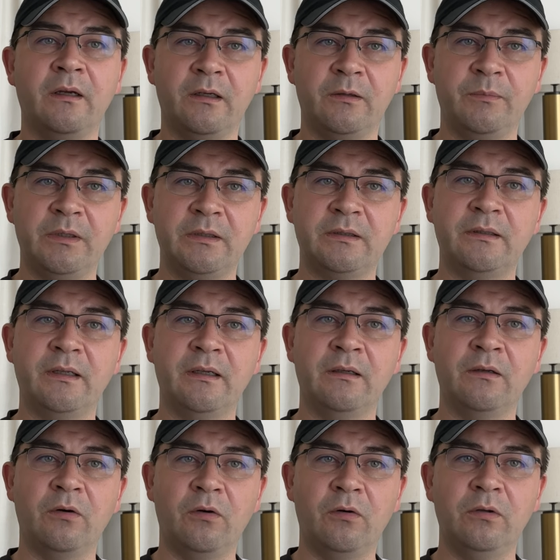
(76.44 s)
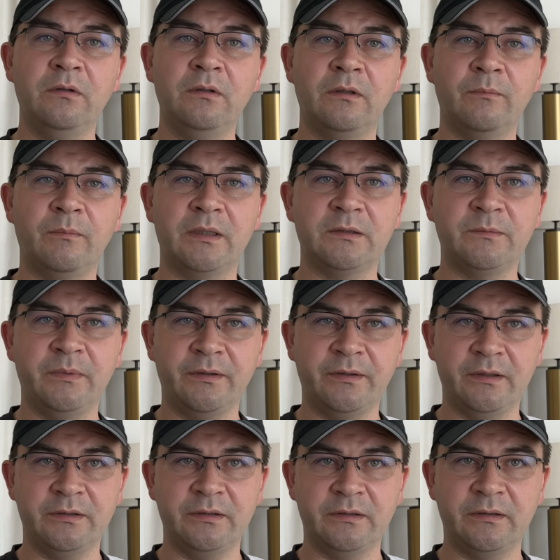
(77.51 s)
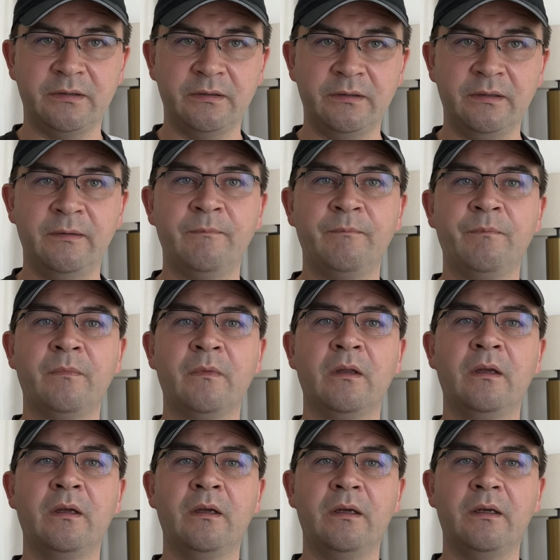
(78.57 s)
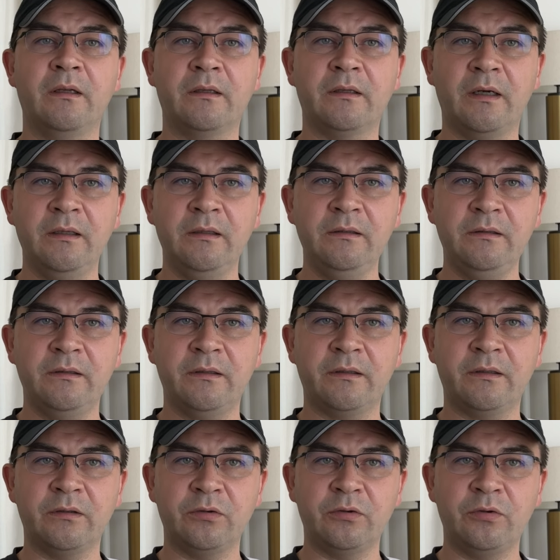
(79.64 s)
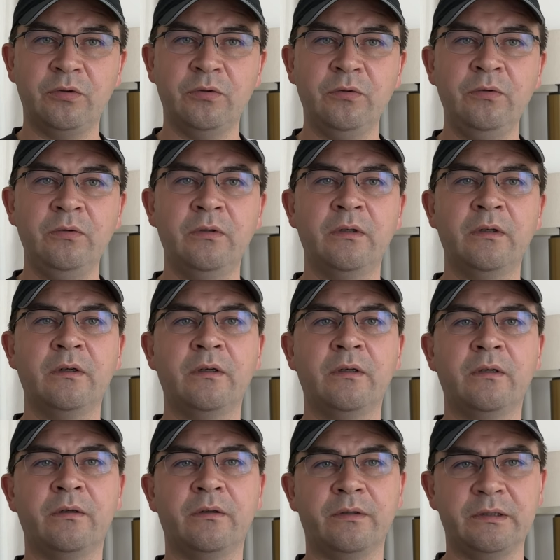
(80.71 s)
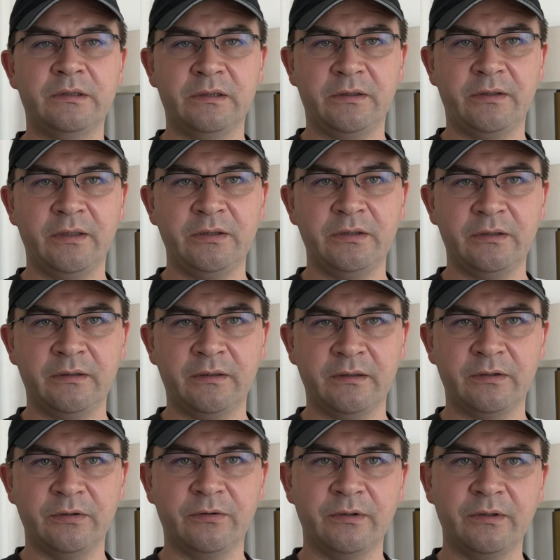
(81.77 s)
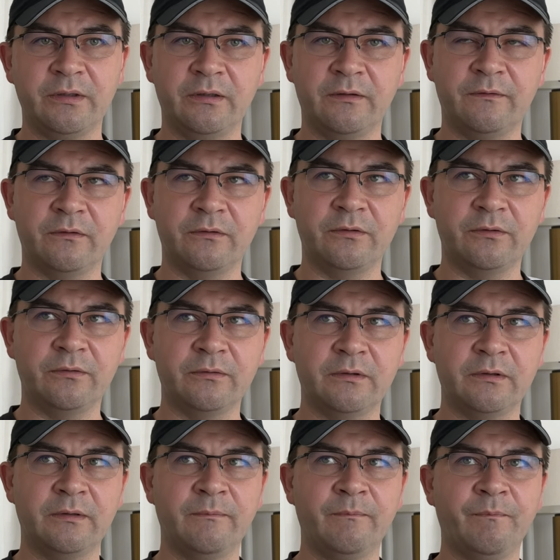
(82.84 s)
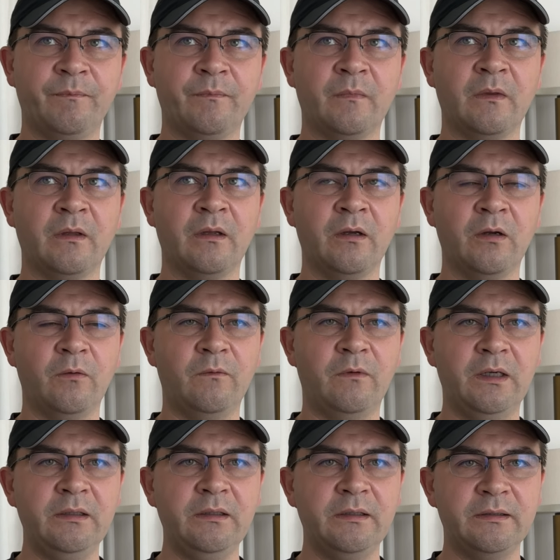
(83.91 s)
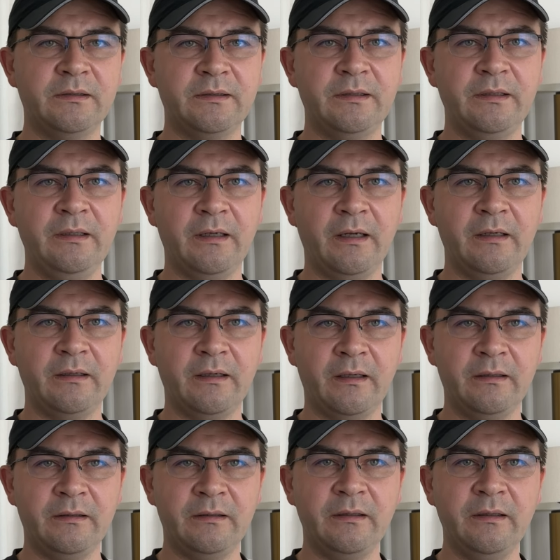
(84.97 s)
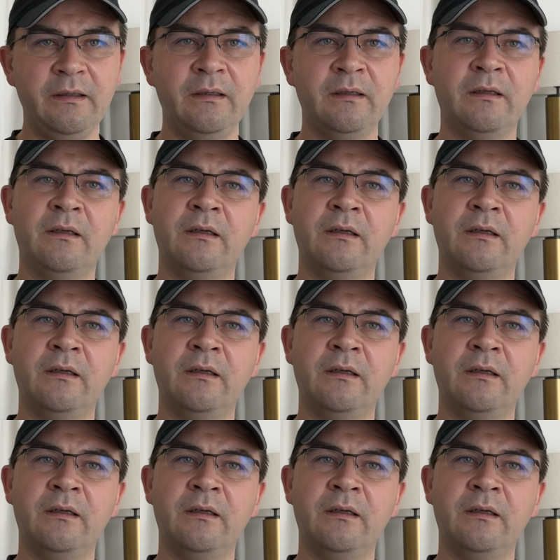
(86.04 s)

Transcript: it means they all must be registered. In Thailand, there are two registration authorities for drones. One is CAAT,